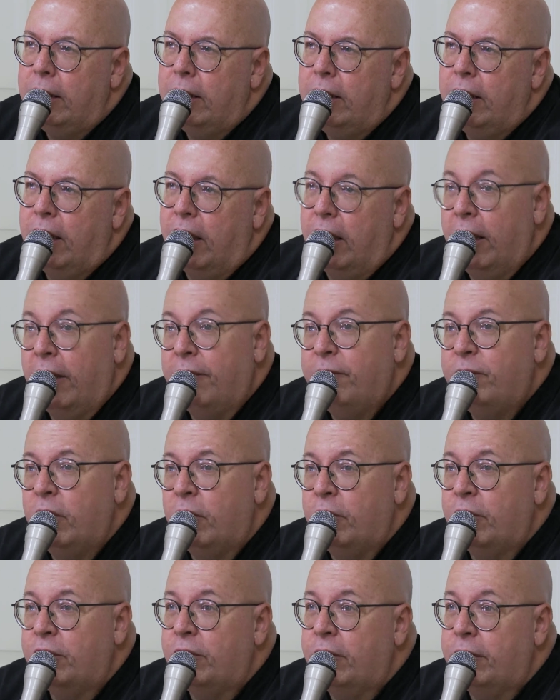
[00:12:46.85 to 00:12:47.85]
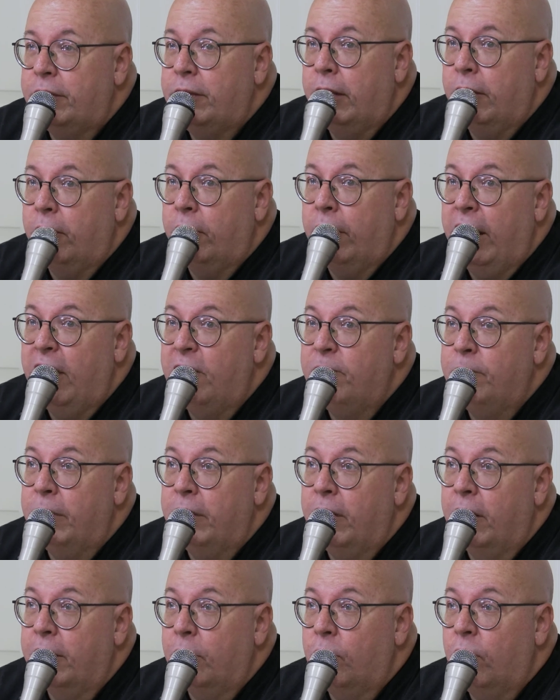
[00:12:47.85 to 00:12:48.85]
I've noticed that there have
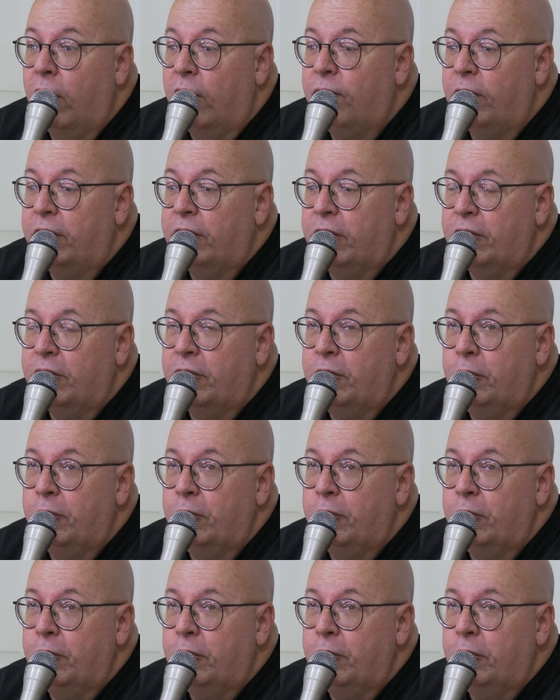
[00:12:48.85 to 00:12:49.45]
been other references